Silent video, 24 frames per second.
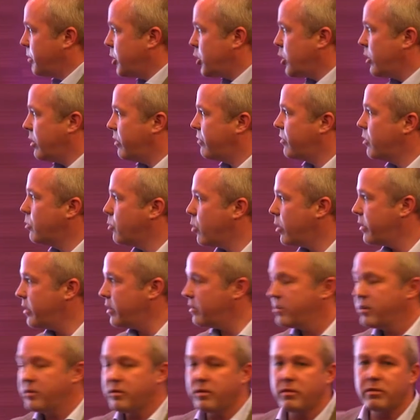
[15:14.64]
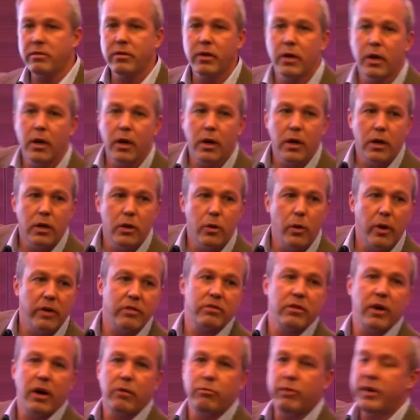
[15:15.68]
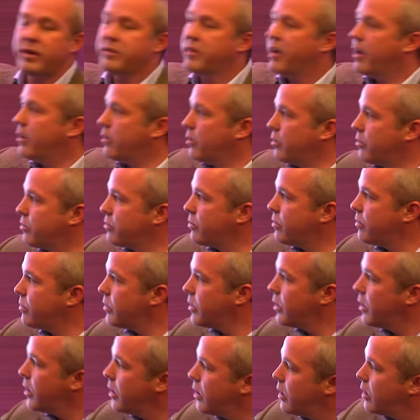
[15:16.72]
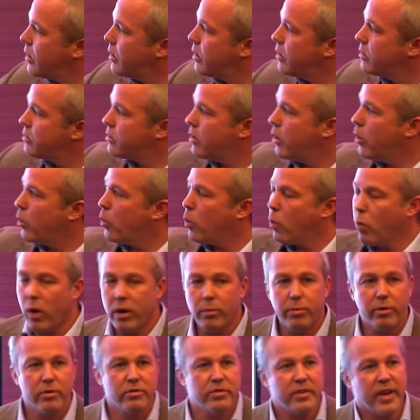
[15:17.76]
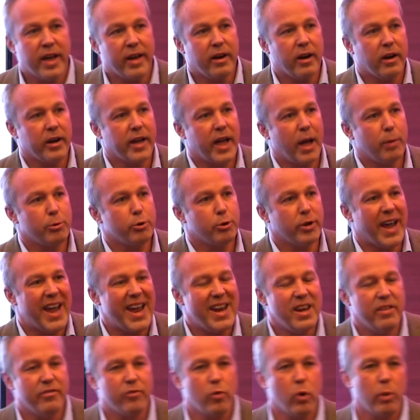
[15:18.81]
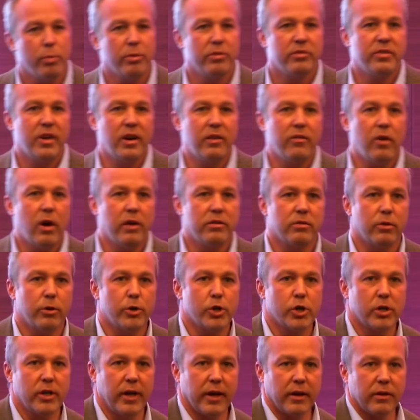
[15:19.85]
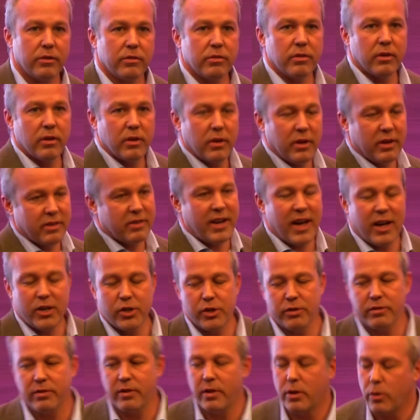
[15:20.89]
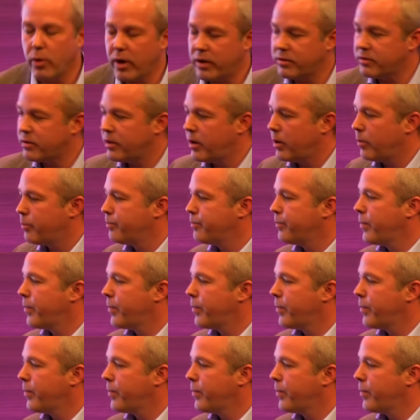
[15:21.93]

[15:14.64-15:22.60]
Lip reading: me show you a few more of these. This is US retailers. So 1% are capturing 84% of all search clicks. It's not just the US though.